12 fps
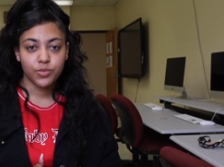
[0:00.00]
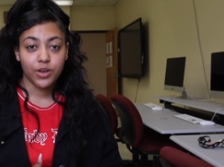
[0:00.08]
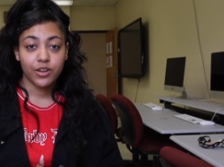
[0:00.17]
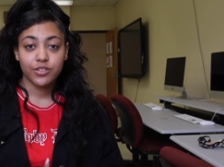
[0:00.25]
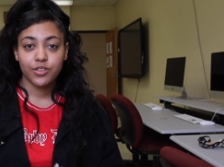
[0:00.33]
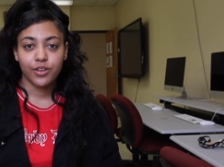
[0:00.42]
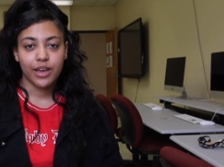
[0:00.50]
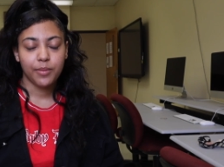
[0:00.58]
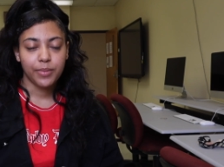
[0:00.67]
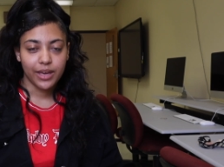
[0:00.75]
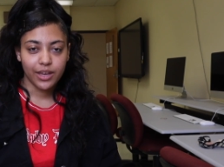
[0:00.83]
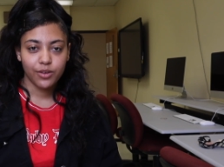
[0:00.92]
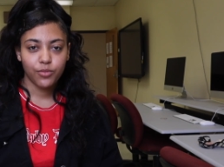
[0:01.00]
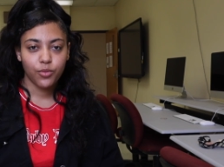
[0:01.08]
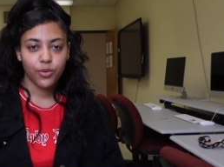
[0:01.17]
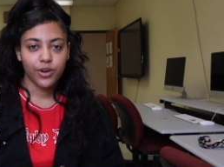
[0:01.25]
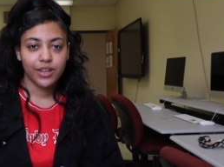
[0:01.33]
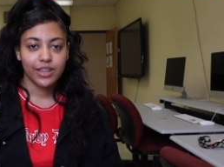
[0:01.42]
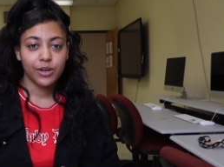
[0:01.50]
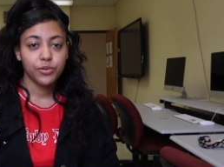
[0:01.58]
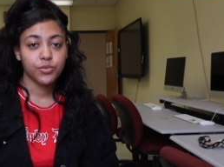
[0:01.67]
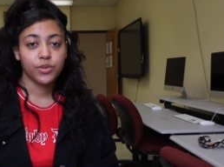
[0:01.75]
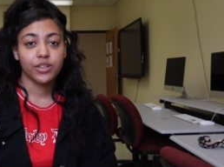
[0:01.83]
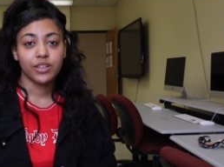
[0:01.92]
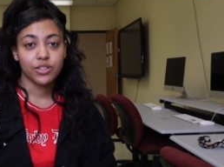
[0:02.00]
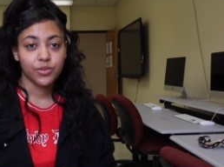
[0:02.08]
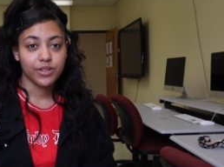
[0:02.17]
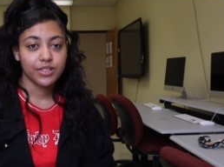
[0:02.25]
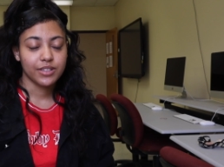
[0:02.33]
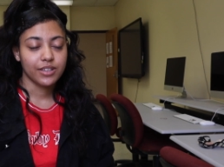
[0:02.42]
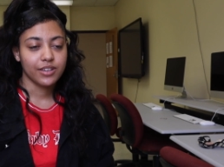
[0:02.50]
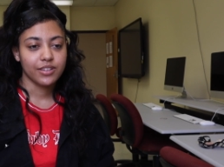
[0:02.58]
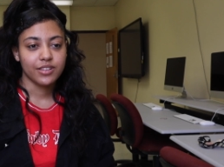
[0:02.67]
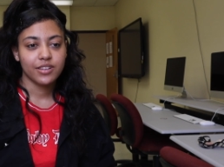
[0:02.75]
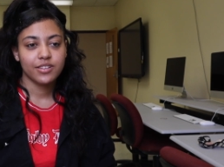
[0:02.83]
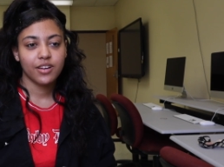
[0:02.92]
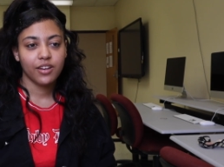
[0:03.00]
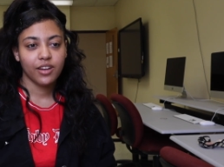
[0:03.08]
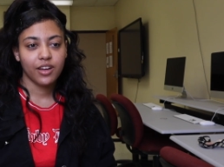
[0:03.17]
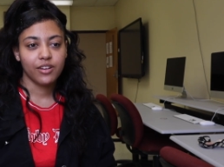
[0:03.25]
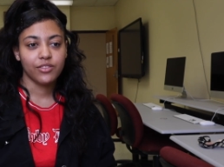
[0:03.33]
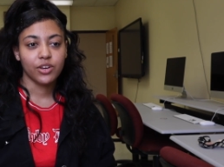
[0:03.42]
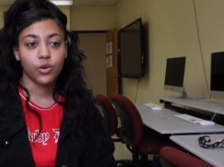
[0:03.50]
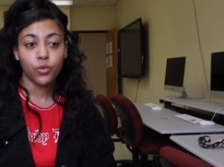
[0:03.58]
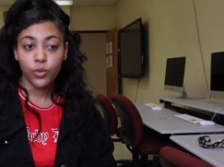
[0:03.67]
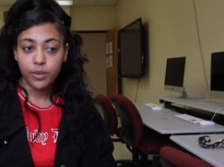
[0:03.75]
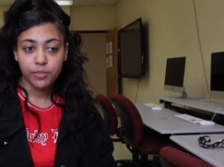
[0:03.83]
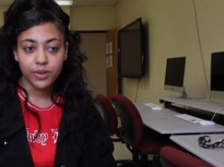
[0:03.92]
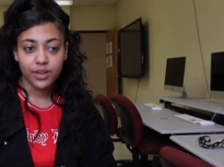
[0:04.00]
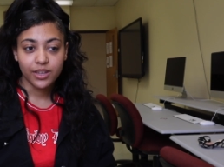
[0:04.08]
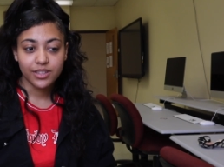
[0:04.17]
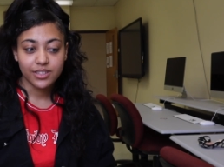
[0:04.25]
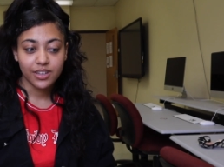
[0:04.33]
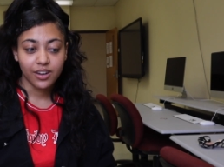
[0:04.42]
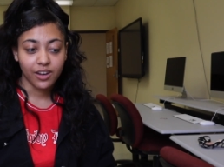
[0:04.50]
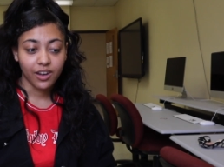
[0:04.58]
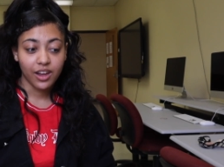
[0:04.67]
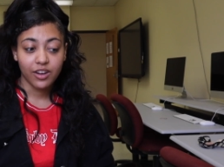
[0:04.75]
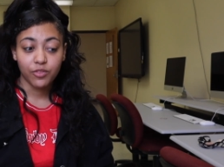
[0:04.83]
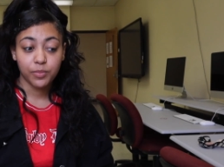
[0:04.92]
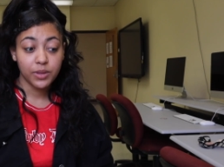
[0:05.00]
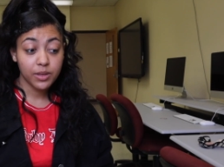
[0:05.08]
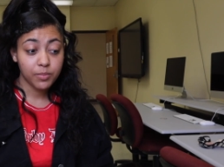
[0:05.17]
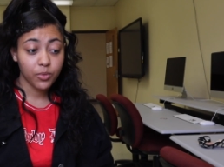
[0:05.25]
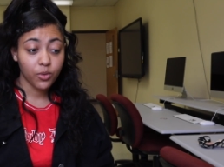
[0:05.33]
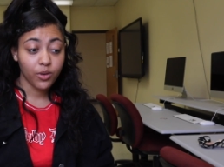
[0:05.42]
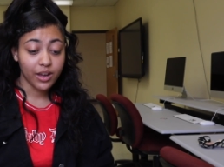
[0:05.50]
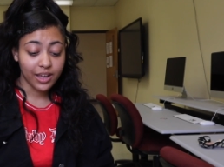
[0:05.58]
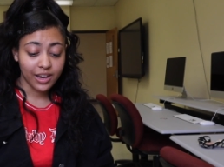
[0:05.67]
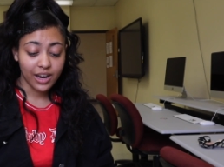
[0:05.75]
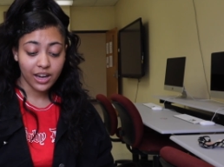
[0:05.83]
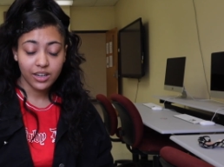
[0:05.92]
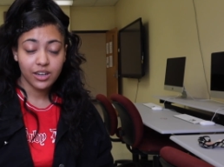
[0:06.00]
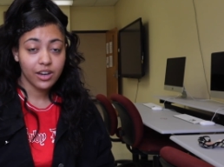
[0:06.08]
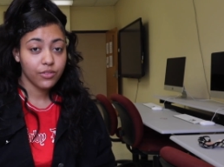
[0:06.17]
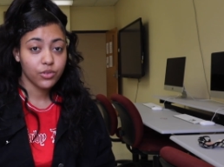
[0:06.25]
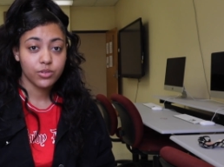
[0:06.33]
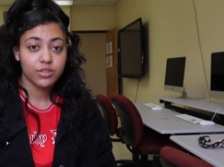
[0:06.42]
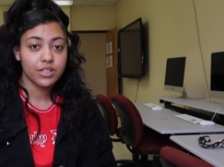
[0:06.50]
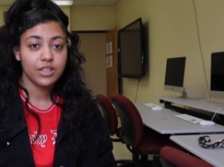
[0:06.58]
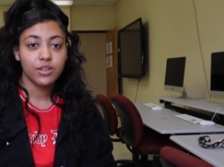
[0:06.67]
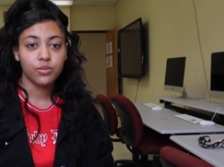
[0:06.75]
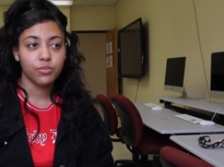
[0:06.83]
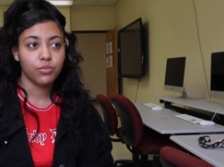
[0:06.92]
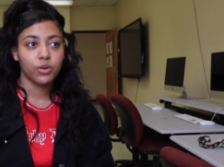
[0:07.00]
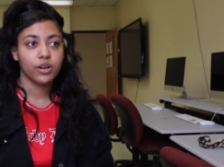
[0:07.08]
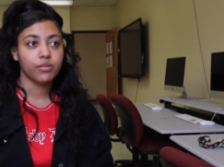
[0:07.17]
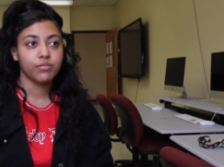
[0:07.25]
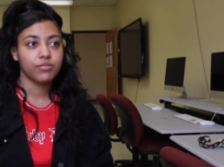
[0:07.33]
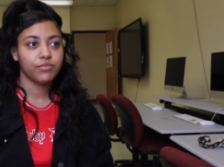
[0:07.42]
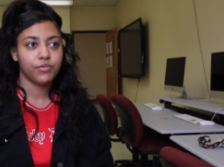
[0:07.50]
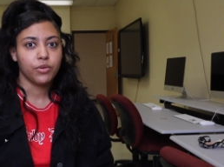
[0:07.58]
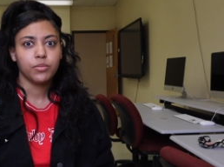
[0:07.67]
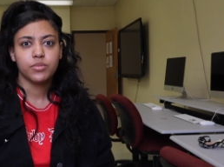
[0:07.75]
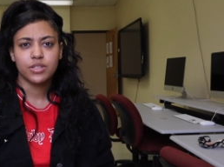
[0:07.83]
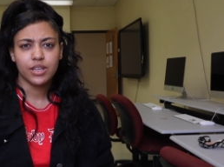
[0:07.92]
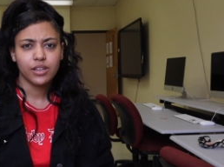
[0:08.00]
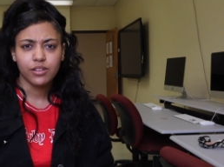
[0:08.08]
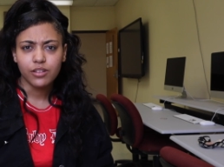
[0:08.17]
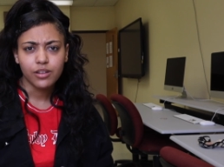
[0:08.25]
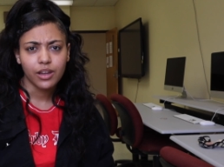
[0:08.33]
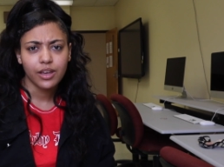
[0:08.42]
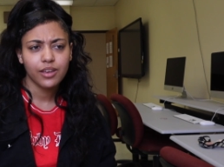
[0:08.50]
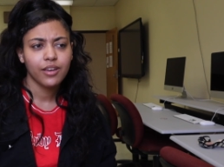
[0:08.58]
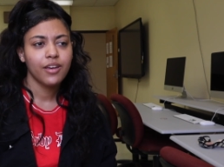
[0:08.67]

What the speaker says: We also got paid for it, and that was really interesting because I saw a lot of equipment and a lot of people, and I never seen what a film set looked like.